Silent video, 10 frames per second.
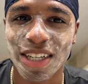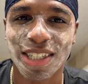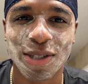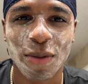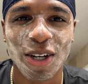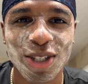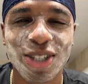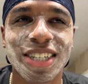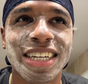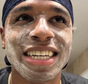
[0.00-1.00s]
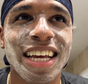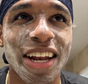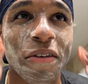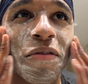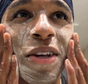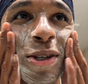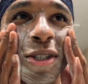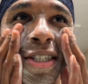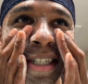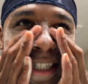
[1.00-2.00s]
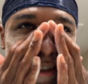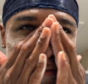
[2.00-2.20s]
smells clean and it feels clean.